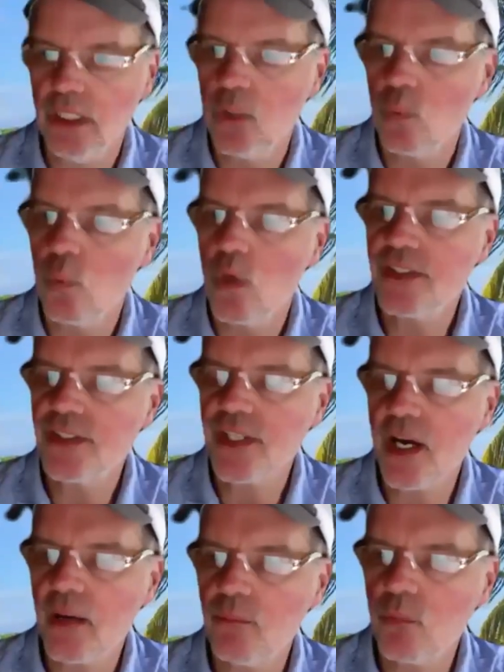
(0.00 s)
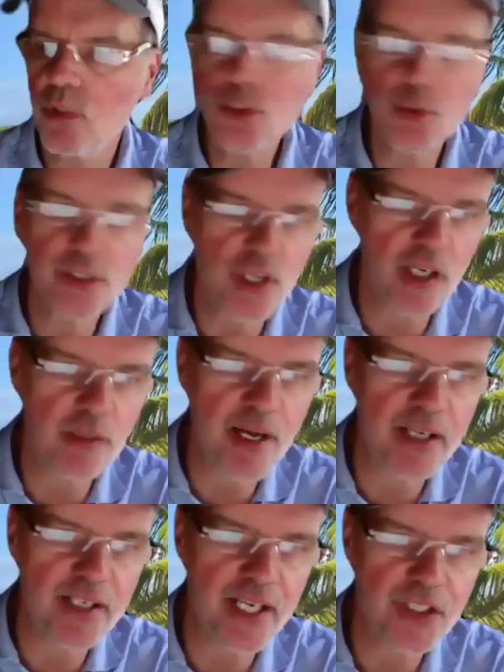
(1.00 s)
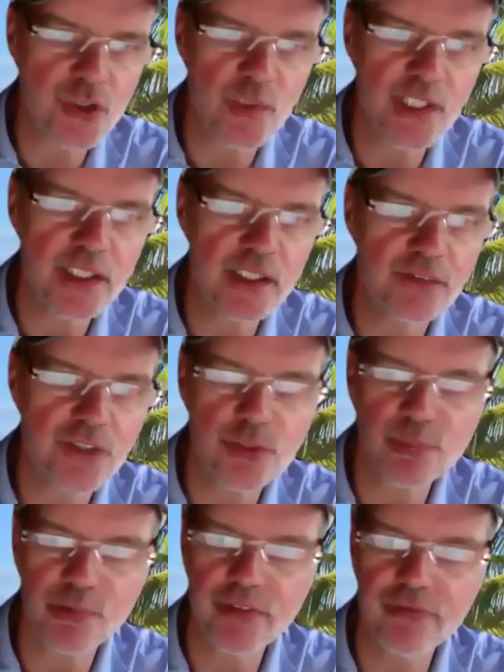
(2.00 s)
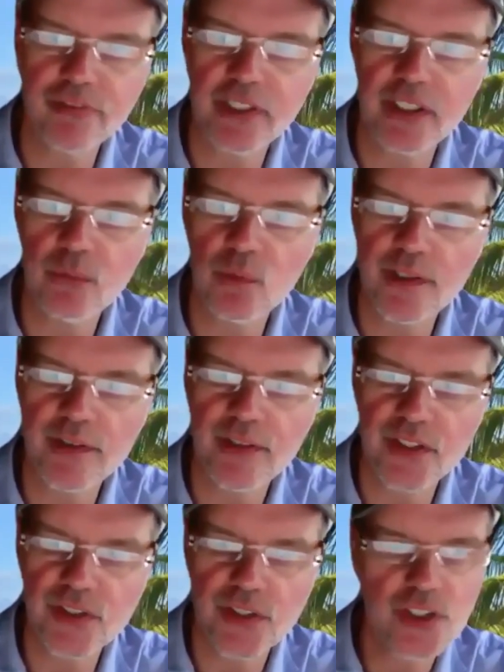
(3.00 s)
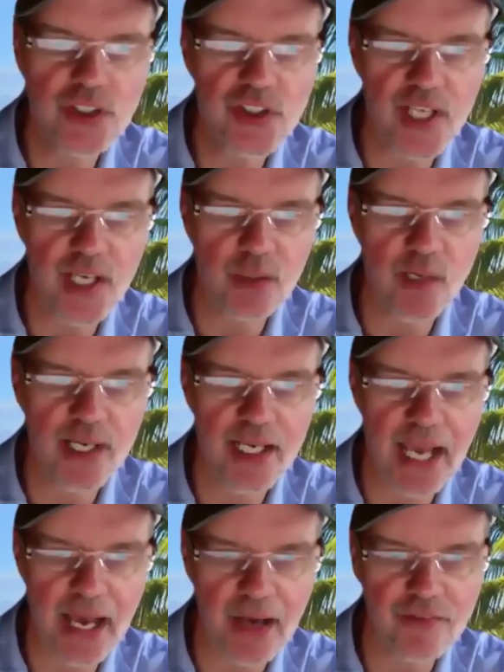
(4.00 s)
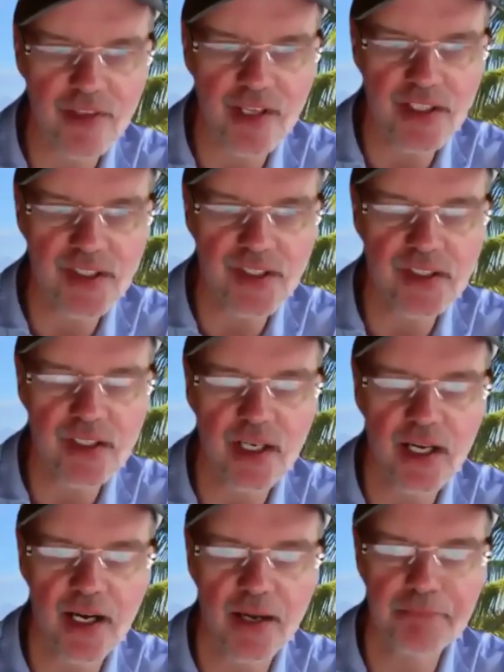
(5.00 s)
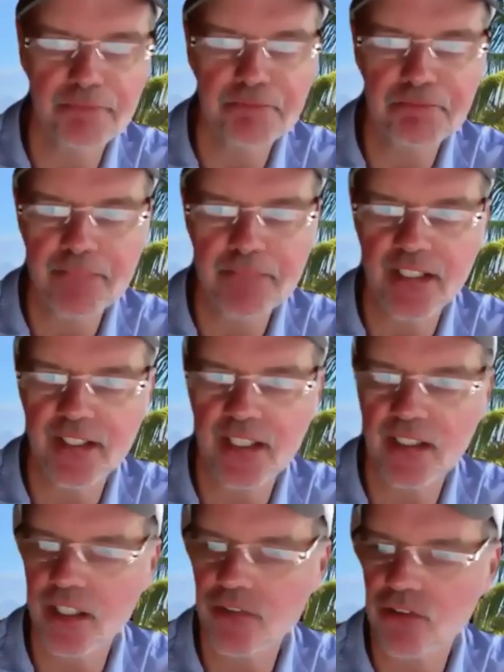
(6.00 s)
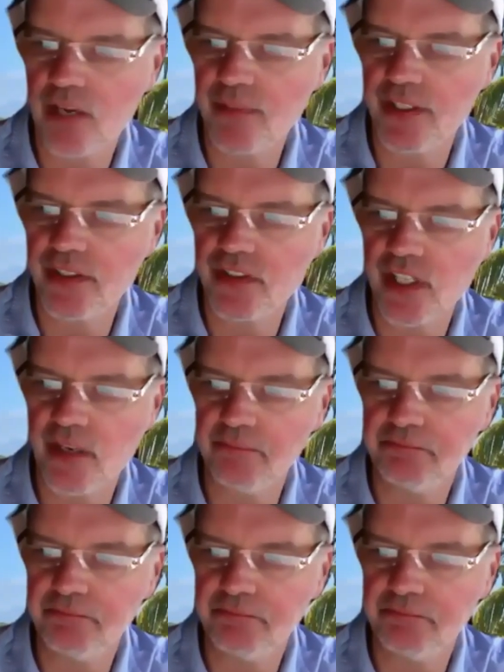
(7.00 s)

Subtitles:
What should we talk about next week? Just briefly, what do you think is a good segue out of this? And then let's wrap things up.